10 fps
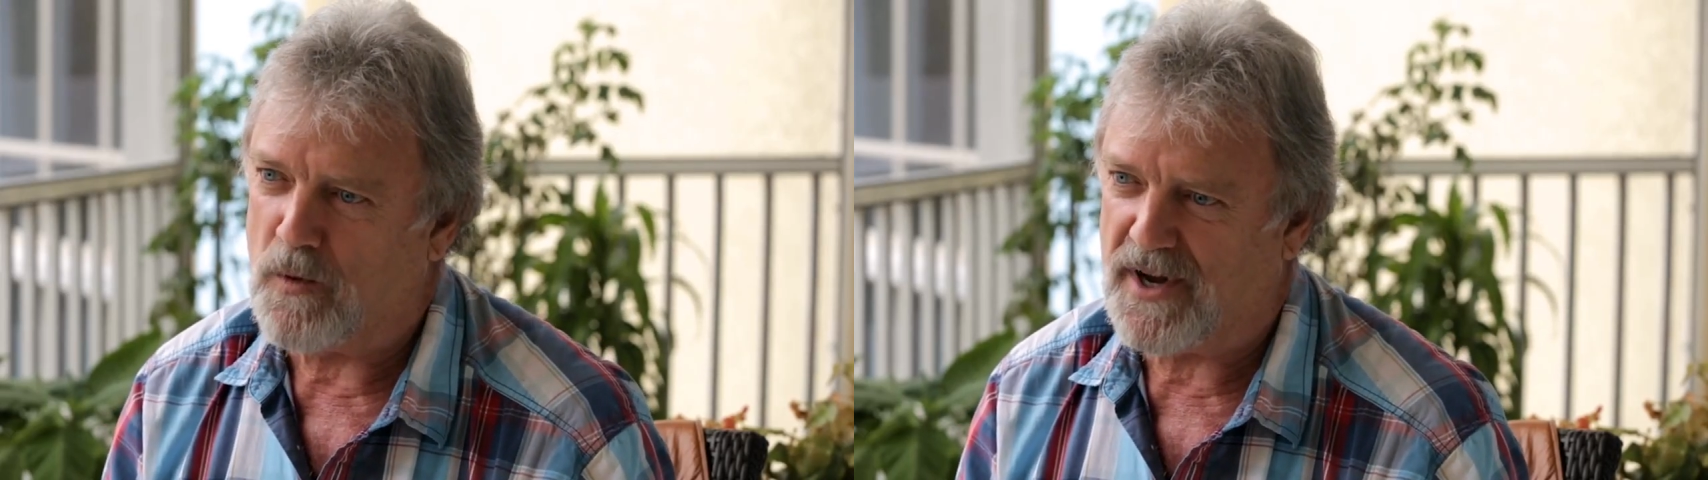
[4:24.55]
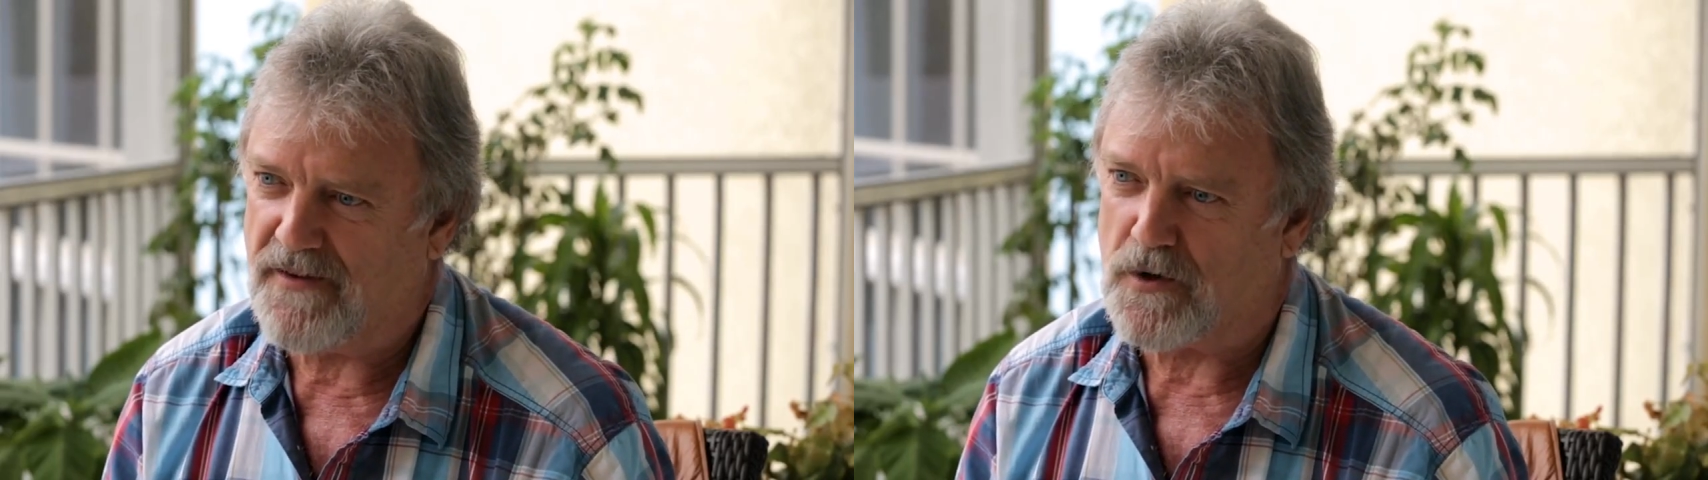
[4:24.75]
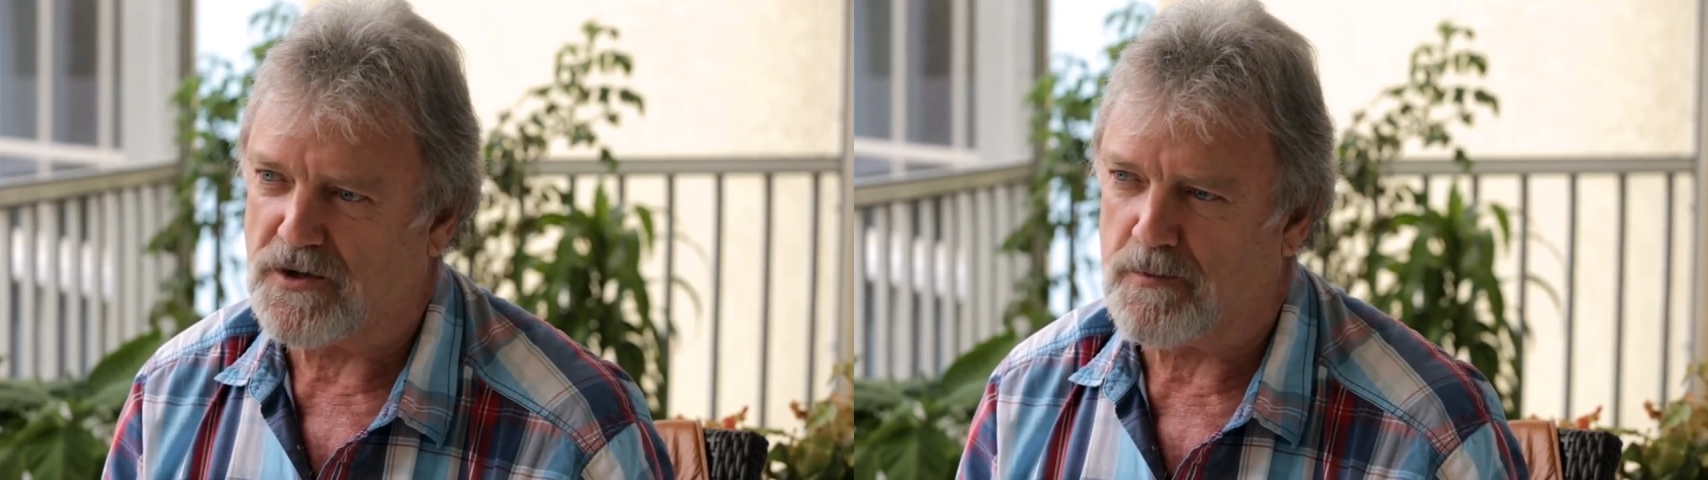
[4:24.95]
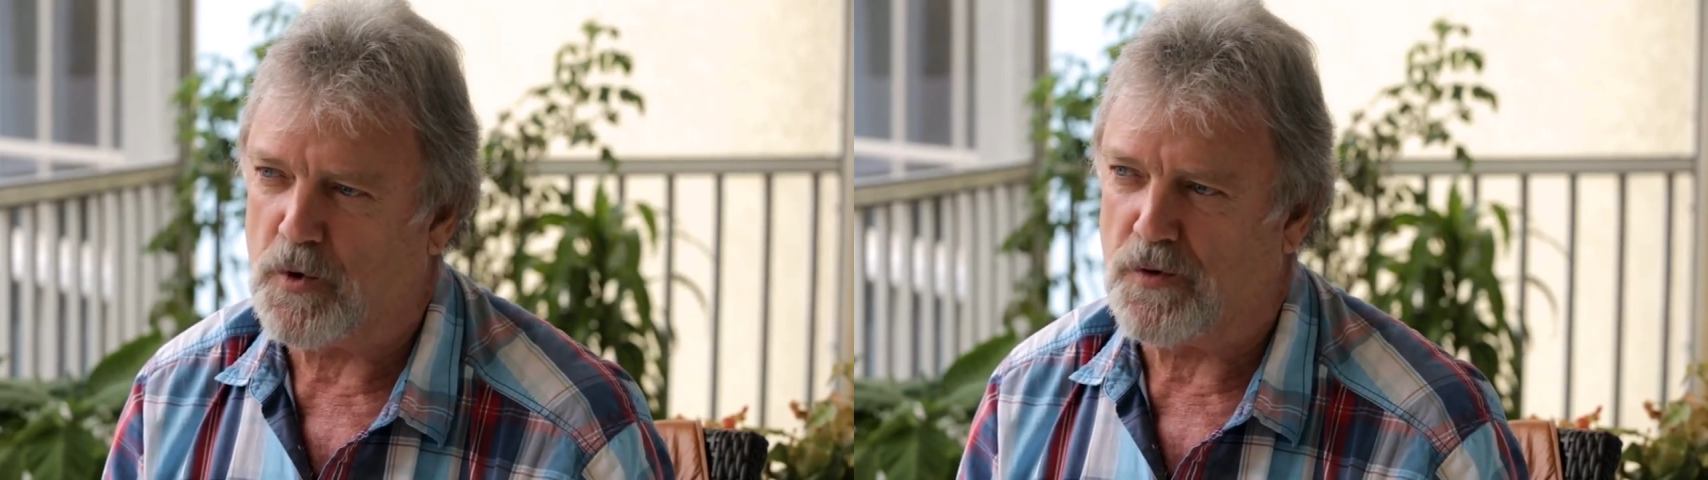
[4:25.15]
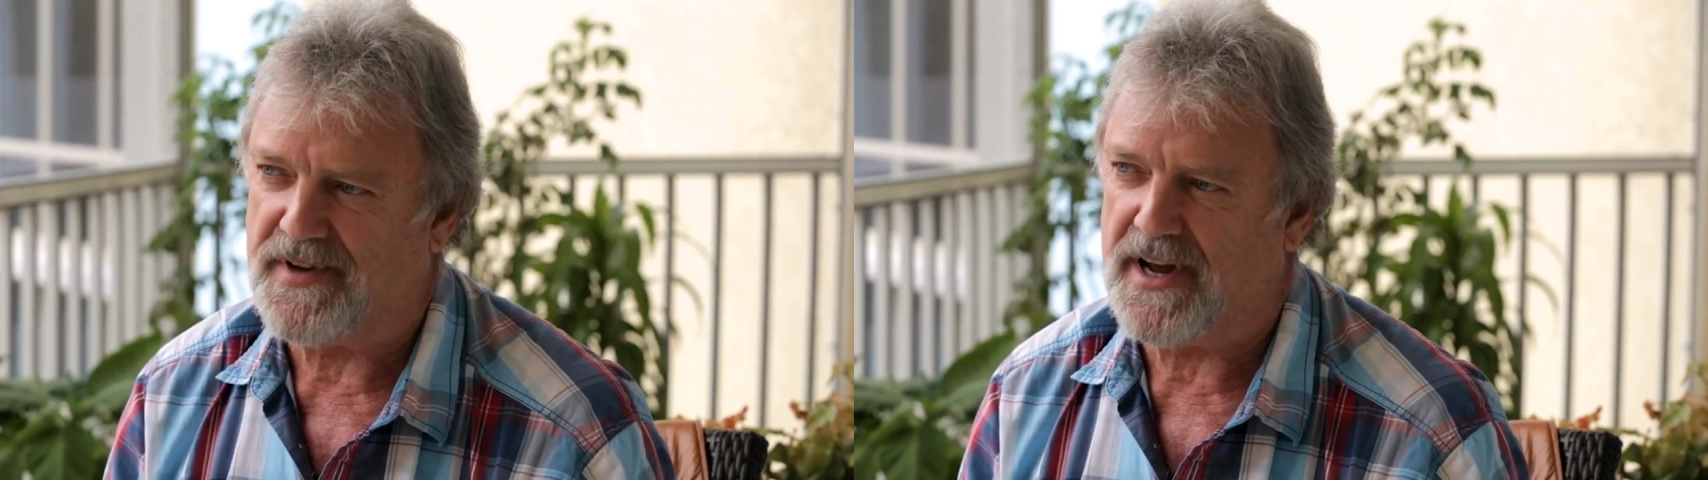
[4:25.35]
when he first
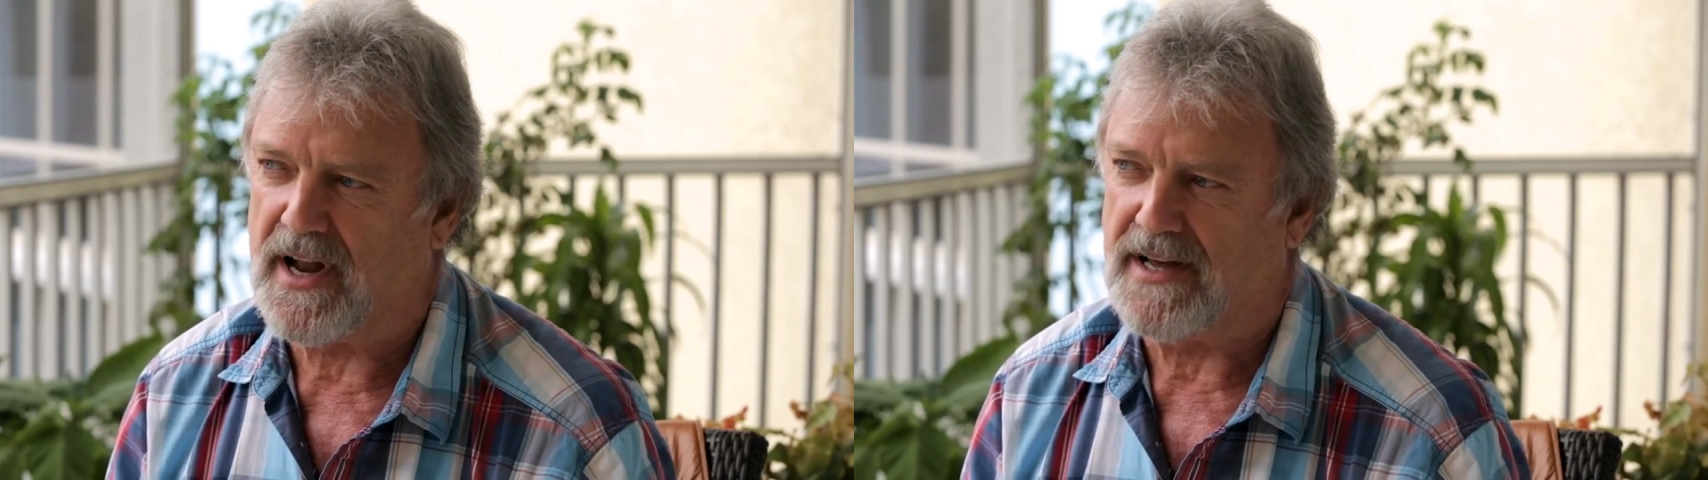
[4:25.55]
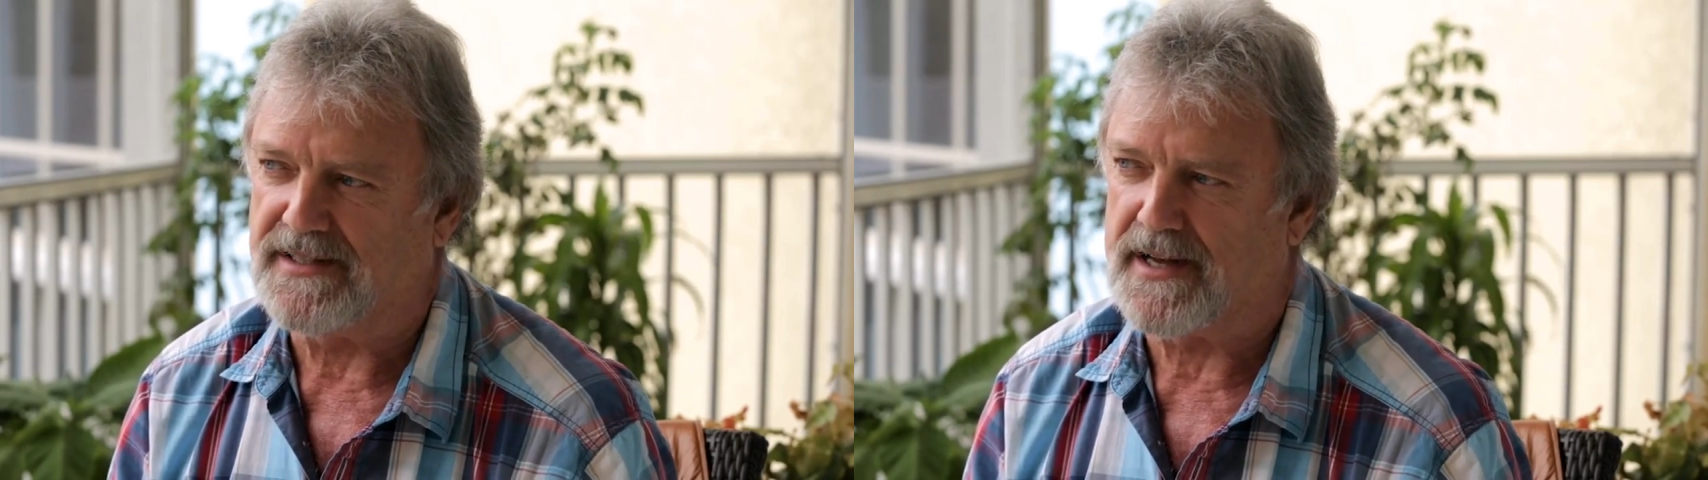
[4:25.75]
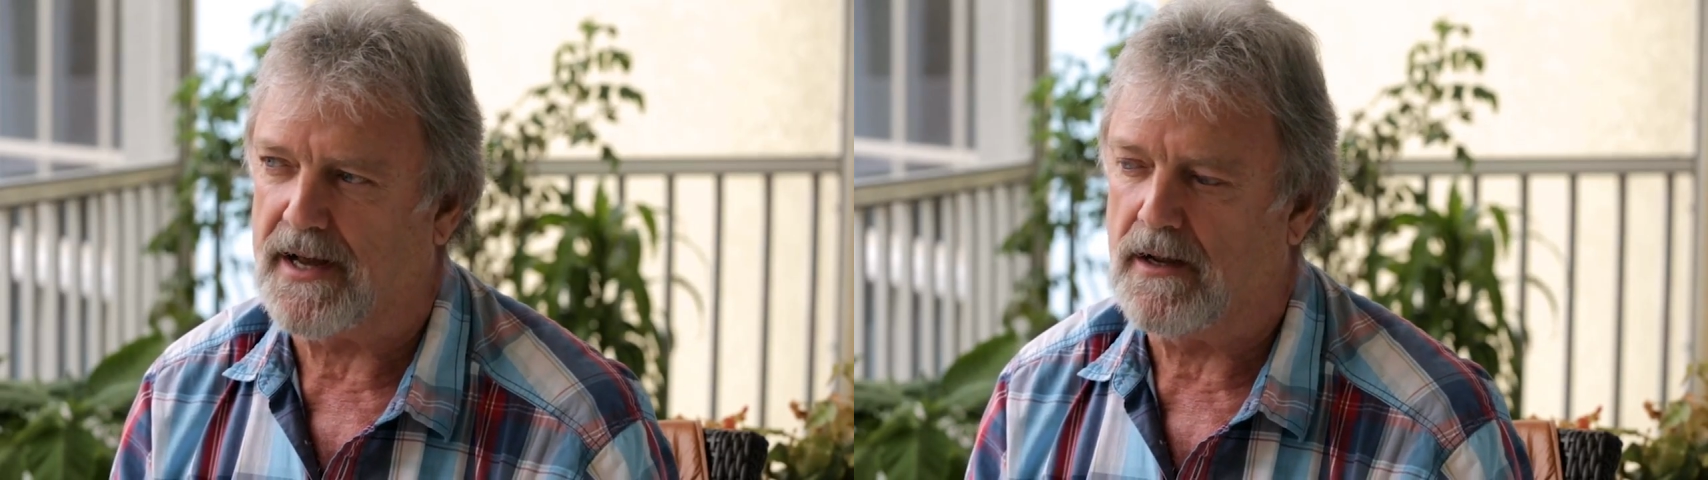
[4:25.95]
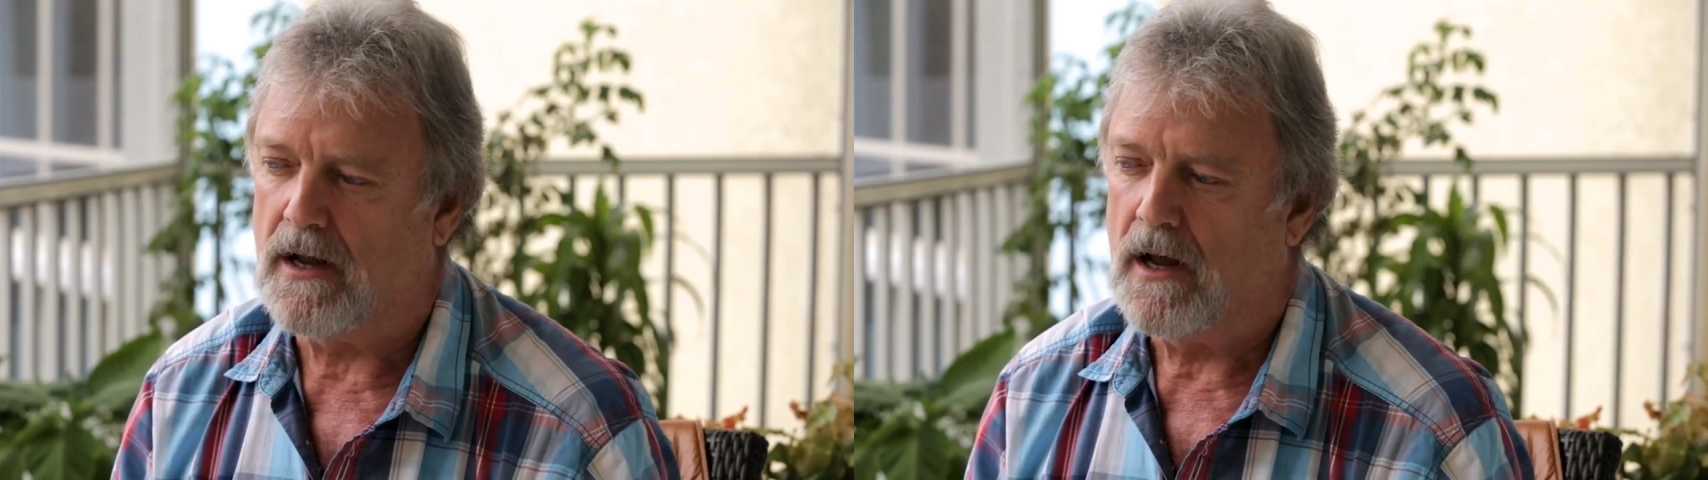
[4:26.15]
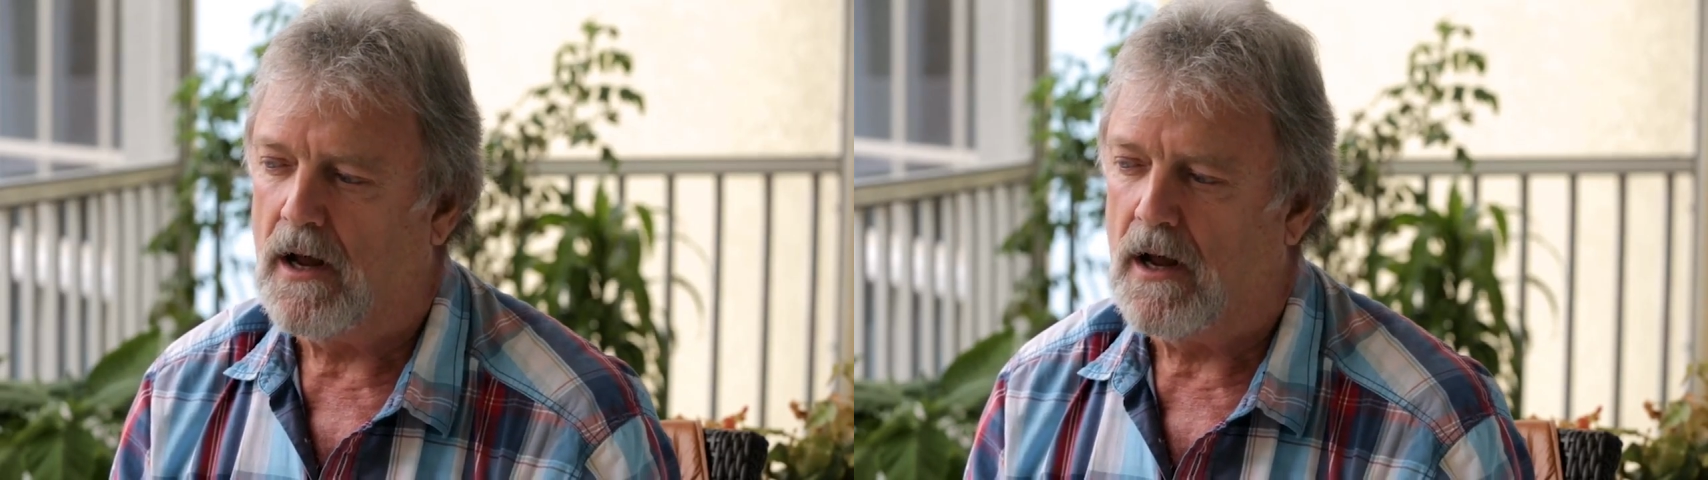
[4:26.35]
moved in, I said,